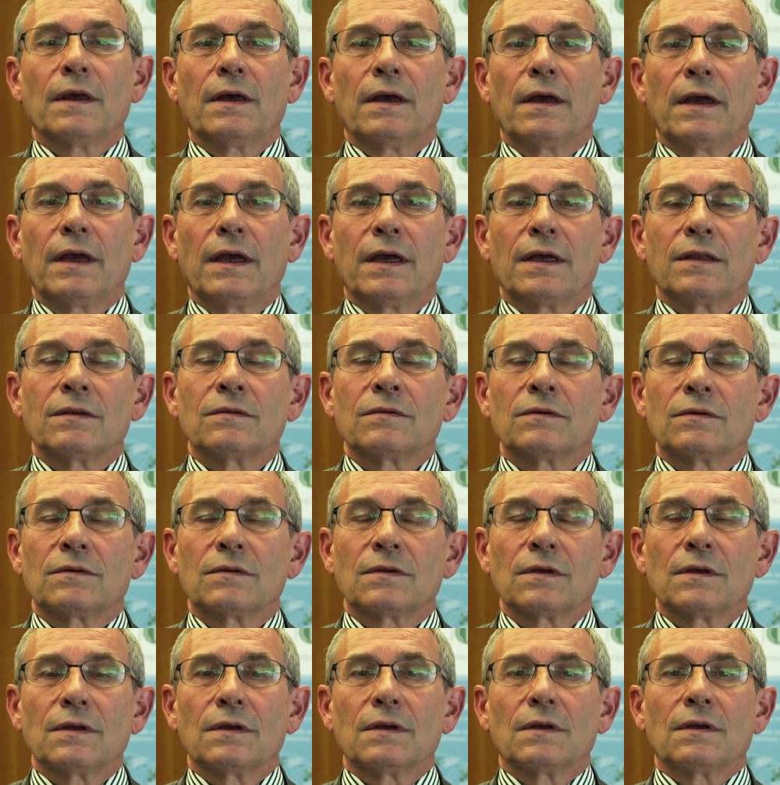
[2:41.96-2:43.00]
and
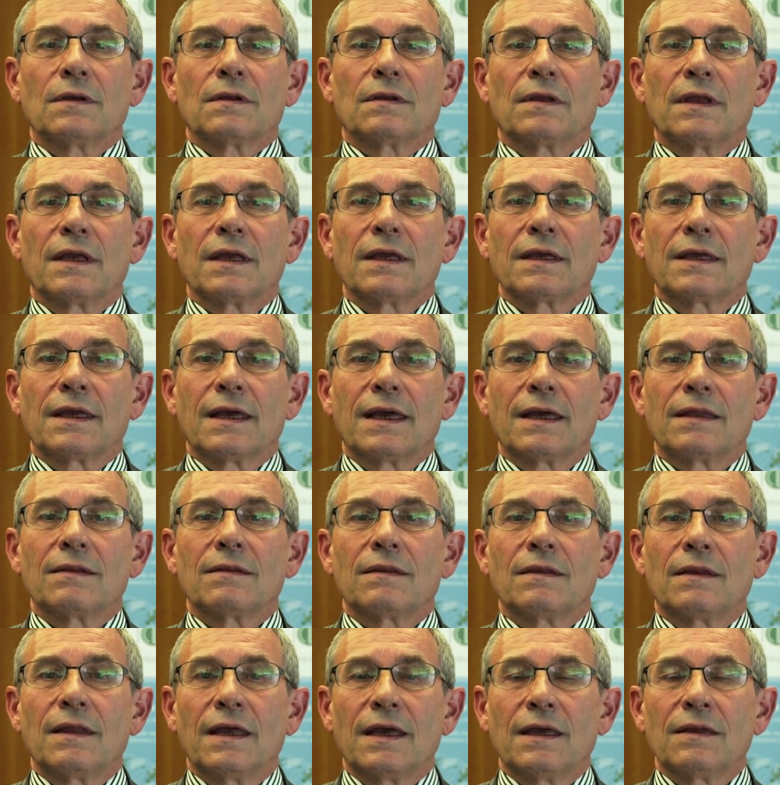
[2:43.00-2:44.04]
they can
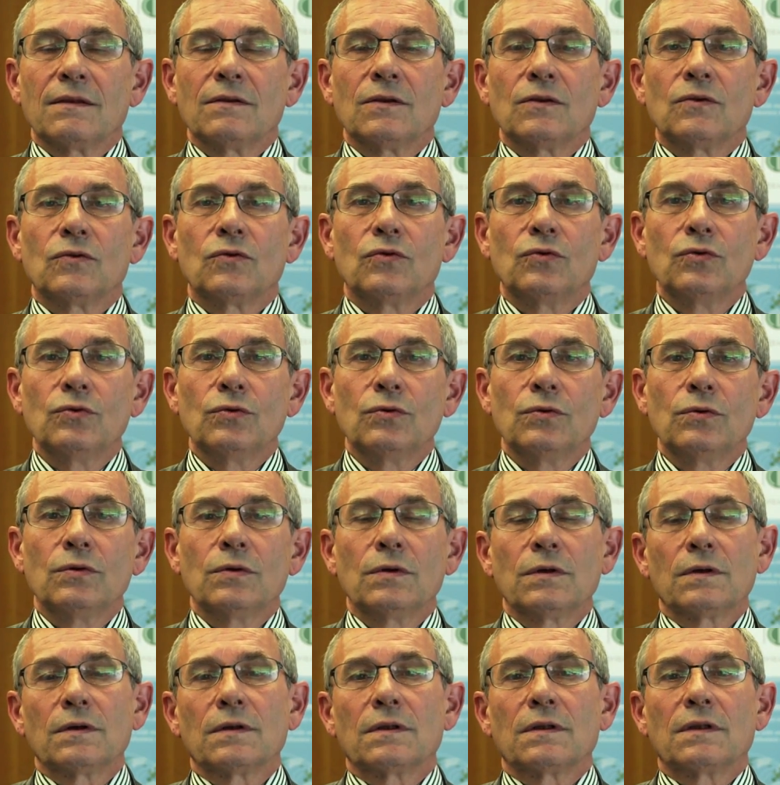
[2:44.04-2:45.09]
then do
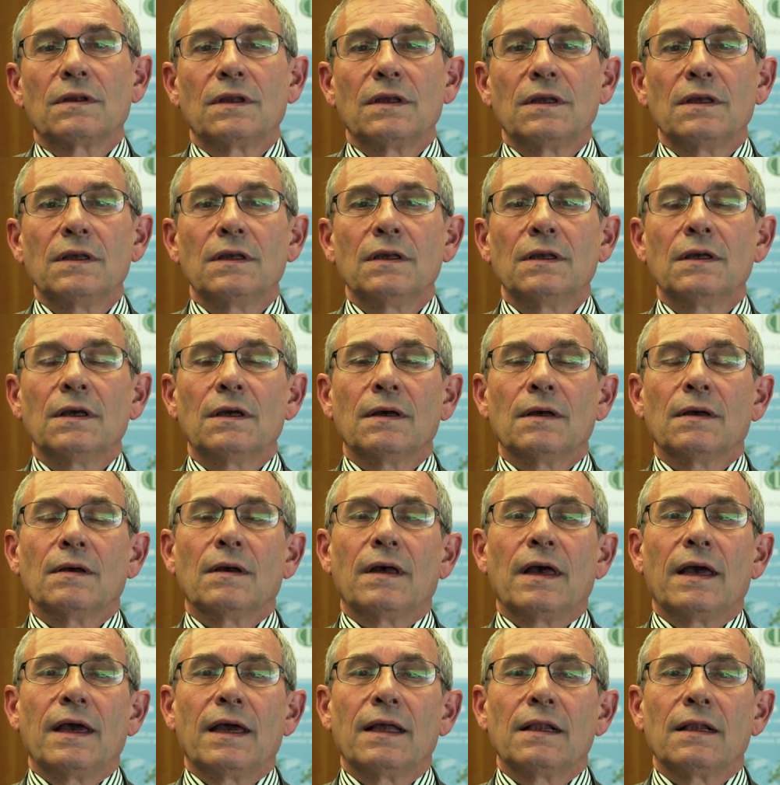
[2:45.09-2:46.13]
the
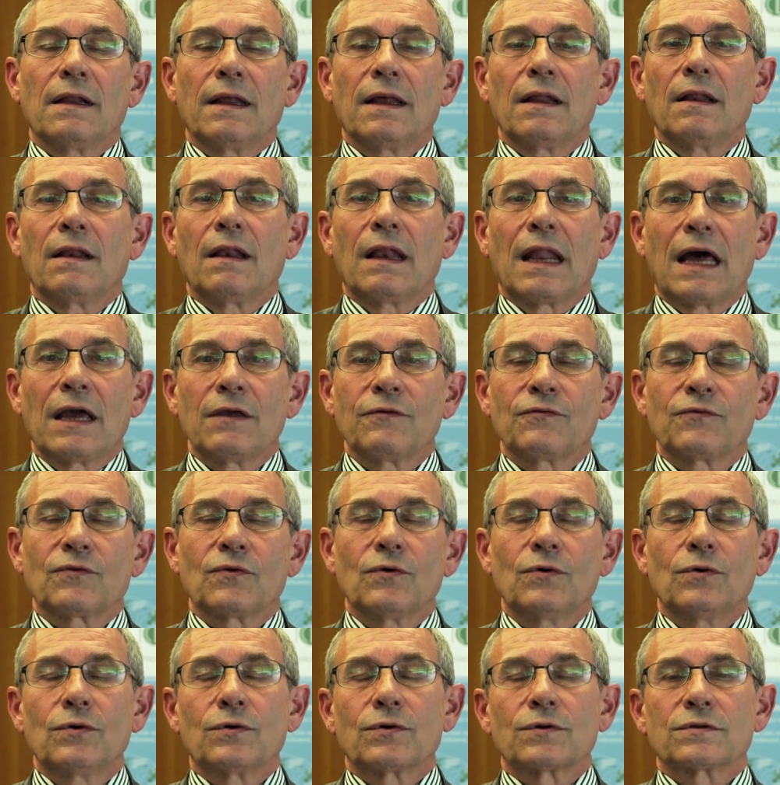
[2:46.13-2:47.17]
LLL life
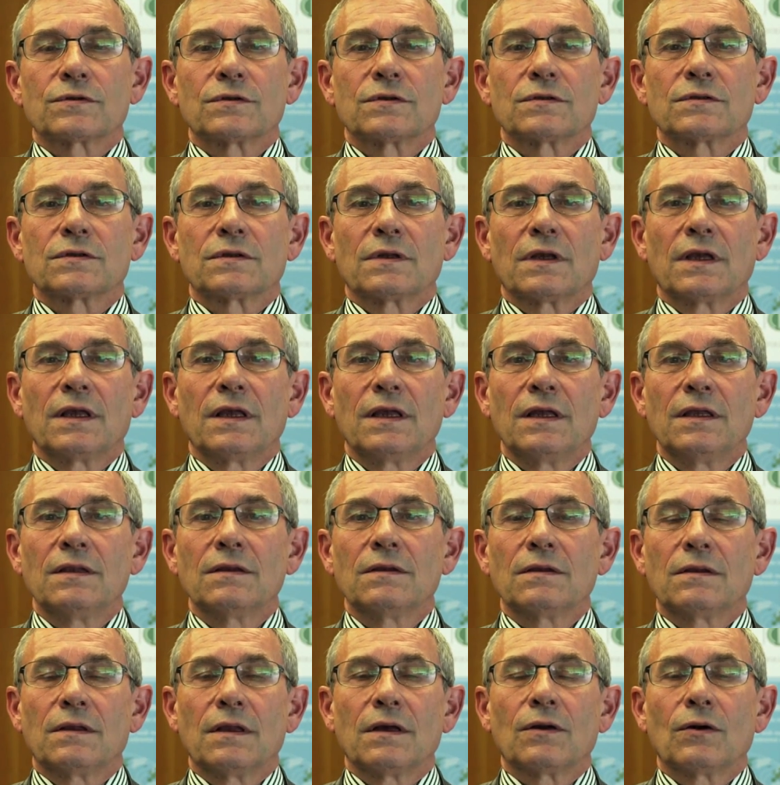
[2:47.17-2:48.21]
courses
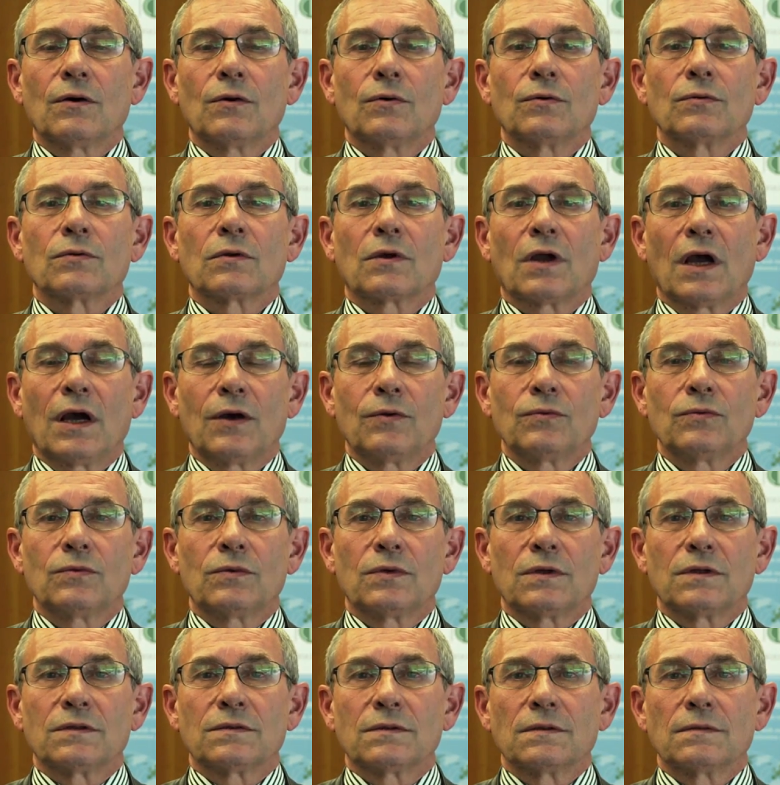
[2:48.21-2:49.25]
in their own
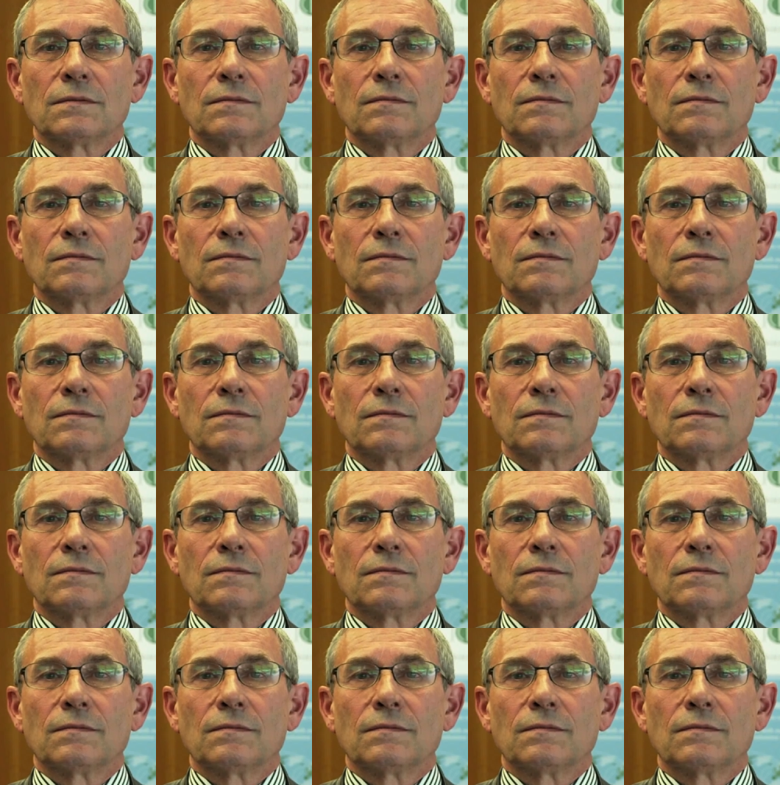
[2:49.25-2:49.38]
countries.